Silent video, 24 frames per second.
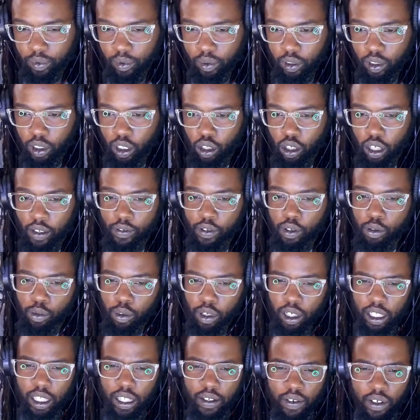You know, if you
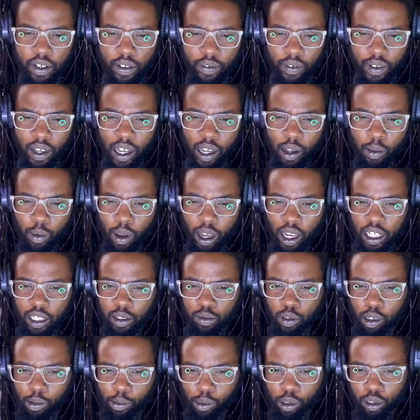want to give Kevon Wallace
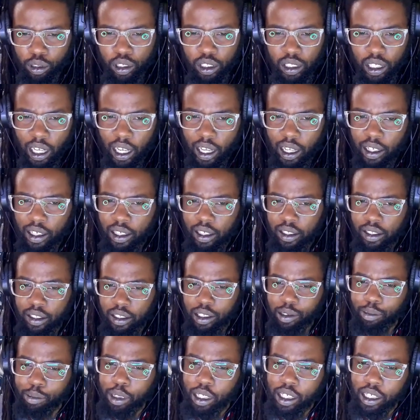one more shot
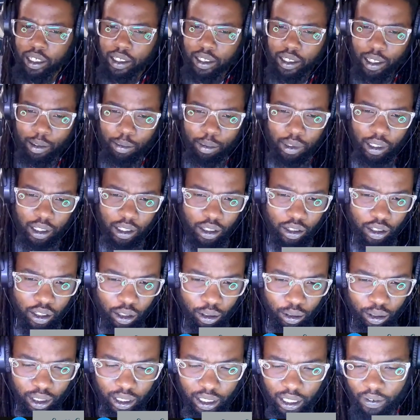to being something, you know,
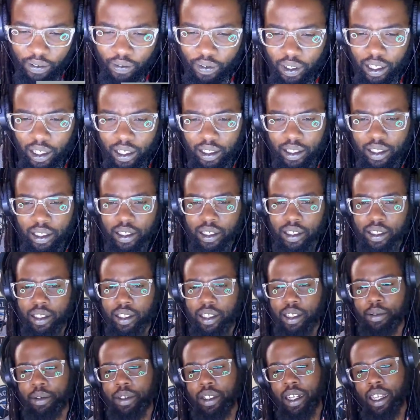significant to this
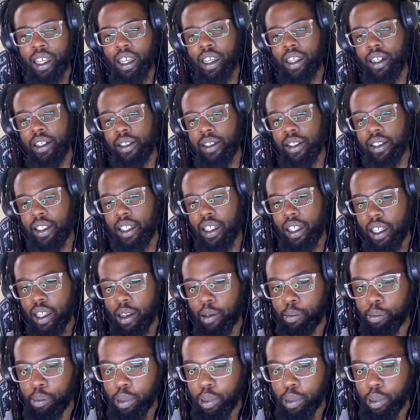team, then I understand.